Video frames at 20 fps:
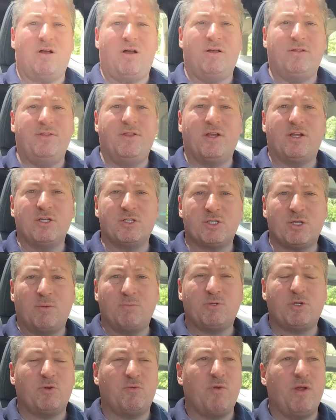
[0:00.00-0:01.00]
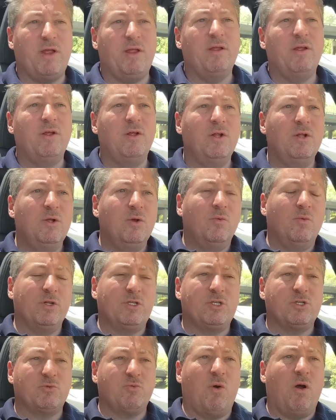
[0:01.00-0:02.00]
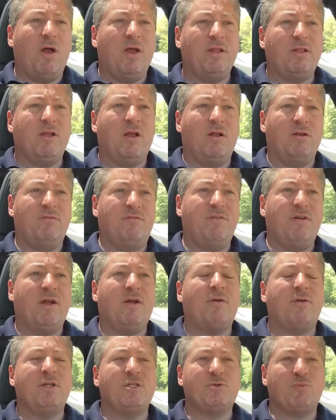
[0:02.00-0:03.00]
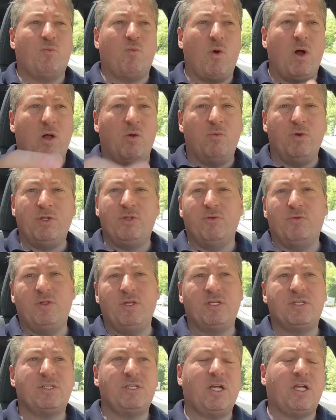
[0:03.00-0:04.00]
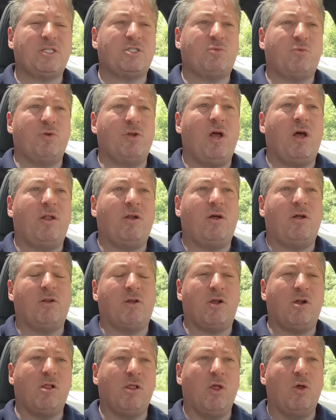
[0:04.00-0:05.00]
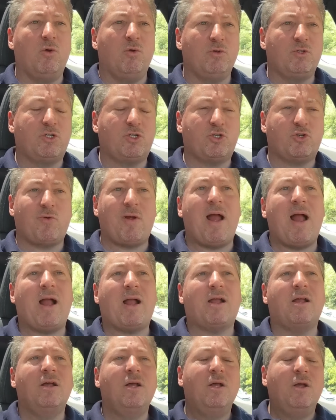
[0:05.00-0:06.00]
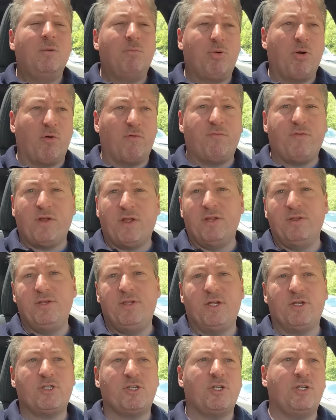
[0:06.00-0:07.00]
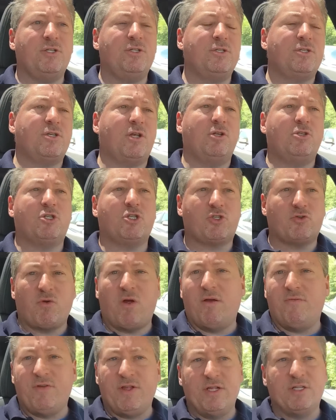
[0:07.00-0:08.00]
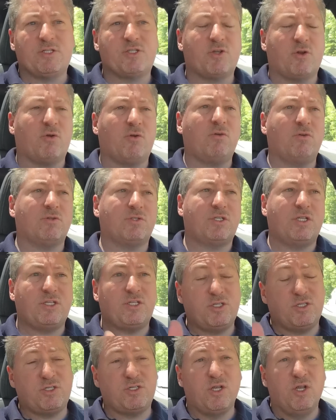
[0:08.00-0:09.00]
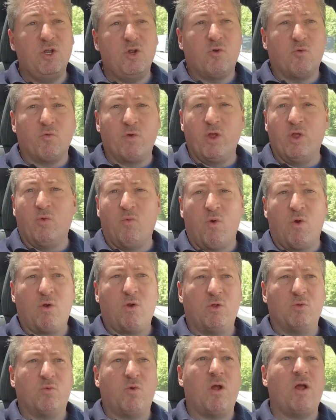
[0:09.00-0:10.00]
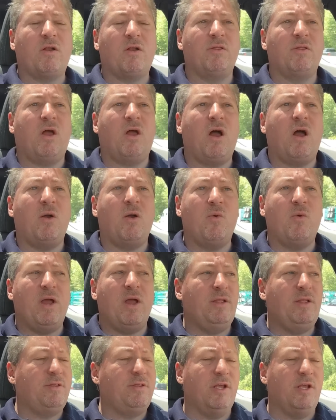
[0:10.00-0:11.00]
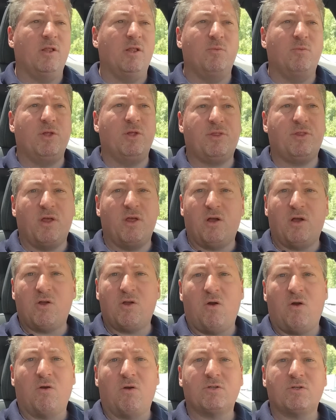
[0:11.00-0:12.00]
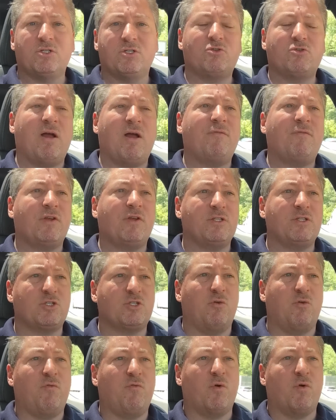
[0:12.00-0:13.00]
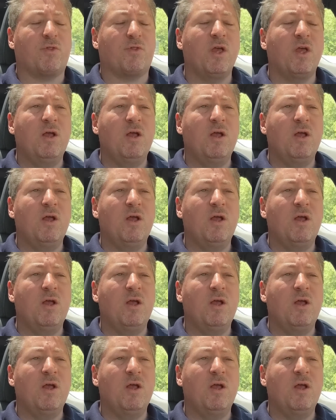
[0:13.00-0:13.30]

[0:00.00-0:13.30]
on the consumption rate, which is why it kind of varies while we do these tests. We're not on a closed track, perfect conditions, just driving in circles. This is real world. We're out on the highway dealing with cars and traffic and so forth.